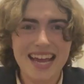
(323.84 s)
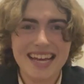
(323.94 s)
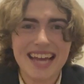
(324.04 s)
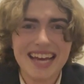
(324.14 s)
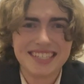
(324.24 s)

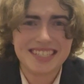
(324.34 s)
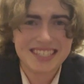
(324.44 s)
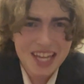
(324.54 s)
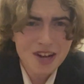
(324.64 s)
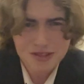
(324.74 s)
And I
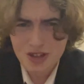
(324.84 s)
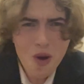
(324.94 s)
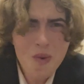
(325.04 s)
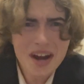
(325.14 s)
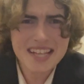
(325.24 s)
still
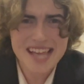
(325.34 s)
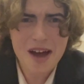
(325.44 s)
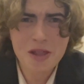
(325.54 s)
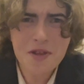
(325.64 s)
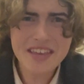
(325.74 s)
don't want to
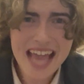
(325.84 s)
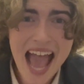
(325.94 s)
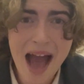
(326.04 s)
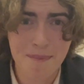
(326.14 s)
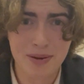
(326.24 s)
download the
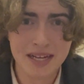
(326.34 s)
app!